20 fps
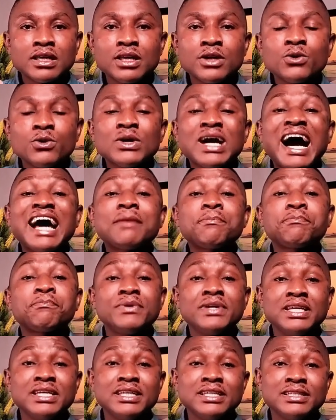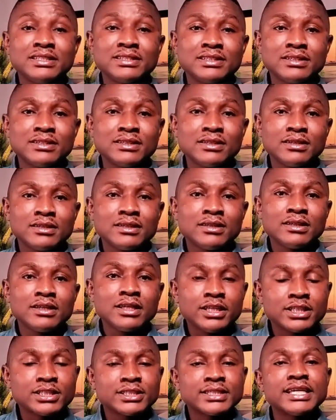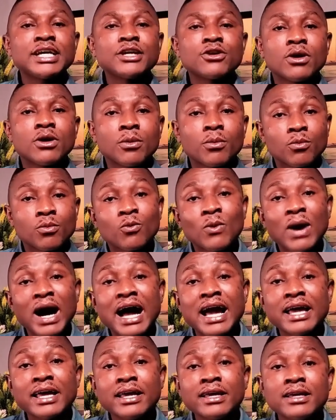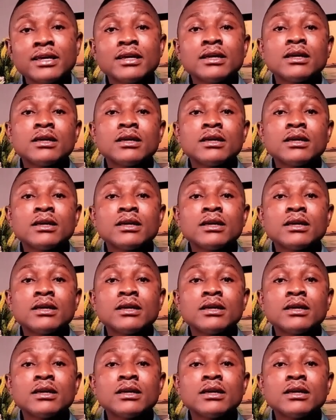he had peace in his kingdom. Why?